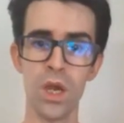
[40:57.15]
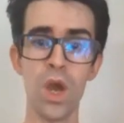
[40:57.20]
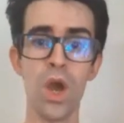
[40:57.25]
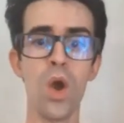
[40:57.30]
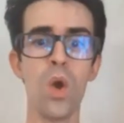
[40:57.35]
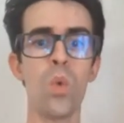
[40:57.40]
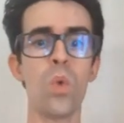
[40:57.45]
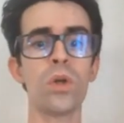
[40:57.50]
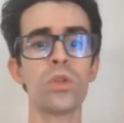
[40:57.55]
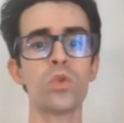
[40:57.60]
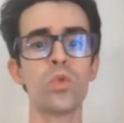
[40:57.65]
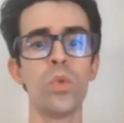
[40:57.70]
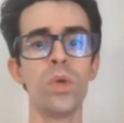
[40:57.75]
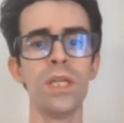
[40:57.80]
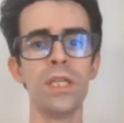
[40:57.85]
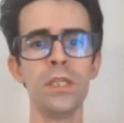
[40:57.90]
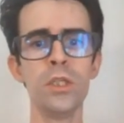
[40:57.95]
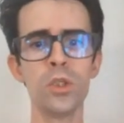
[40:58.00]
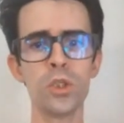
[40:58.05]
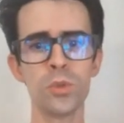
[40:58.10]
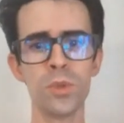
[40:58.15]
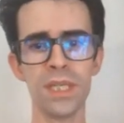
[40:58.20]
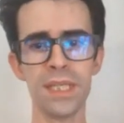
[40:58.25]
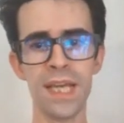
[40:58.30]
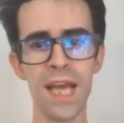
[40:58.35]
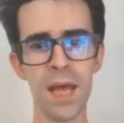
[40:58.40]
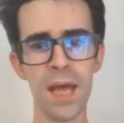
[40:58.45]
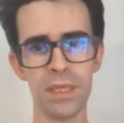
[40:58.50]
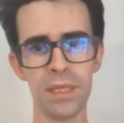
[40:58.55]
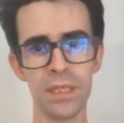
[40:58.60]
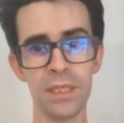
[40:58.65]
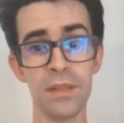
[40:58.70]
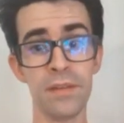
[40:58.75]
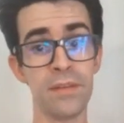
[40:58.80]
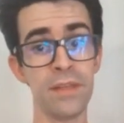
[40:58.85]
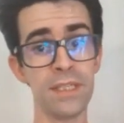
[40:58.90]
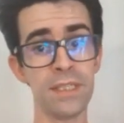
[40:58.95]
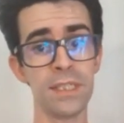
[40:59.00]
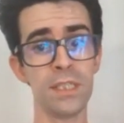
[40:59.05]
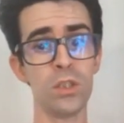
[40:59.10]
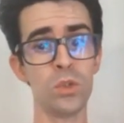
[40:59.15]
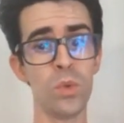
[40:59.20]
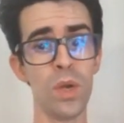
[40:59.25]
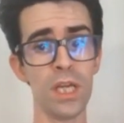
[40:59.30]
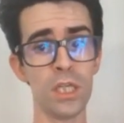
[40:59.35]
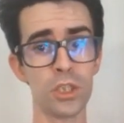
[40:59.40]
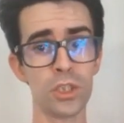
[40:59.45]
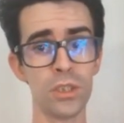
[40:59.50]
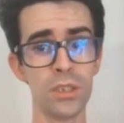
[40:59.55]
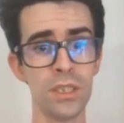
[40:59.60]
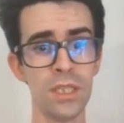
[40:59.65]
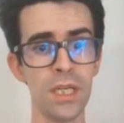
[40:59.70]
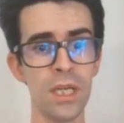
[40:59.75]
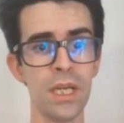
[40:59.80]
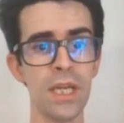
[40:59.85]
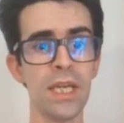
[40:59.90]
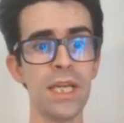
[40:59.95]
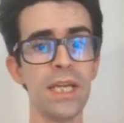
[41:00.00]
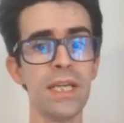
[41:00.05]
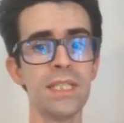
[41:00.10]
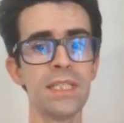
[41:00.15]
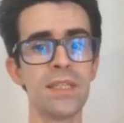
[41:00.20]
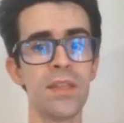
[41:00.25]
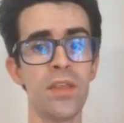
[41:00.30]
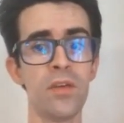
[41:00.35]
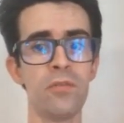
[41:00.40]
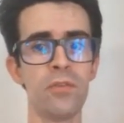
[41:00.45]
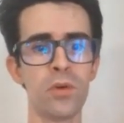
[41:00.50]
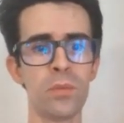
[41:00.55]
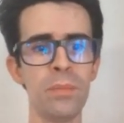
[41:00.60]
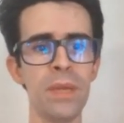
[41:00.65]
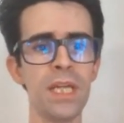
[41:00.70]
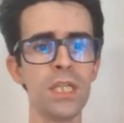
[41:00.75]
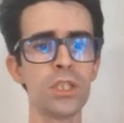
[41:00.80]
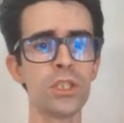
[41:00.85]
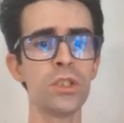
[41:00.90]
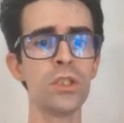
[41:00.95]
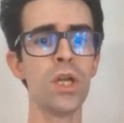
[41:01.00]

What will usually happen in this situation is the formation